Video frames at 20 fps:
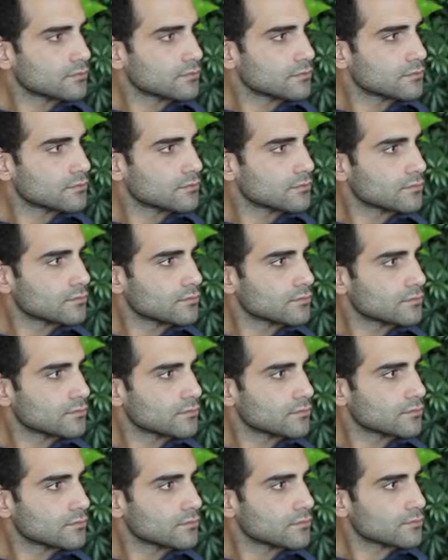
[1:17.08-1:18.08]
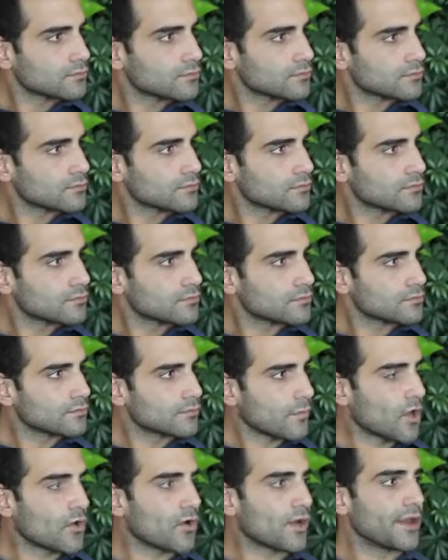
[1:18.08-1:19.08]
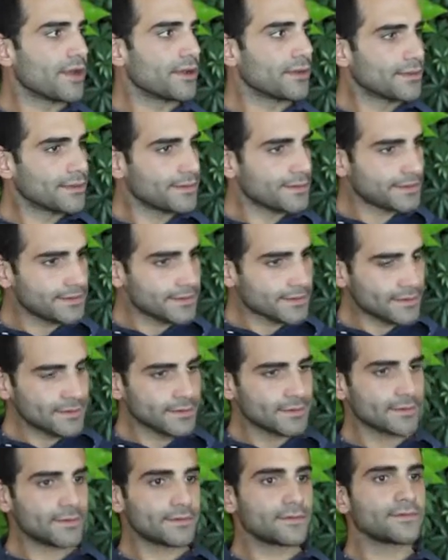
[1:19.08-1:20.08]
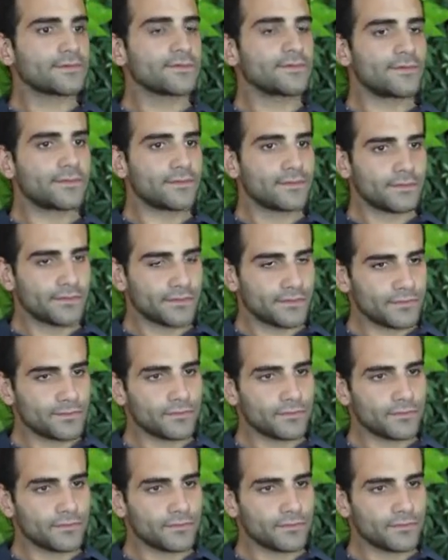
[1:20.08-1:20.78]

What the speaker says: (not speaking)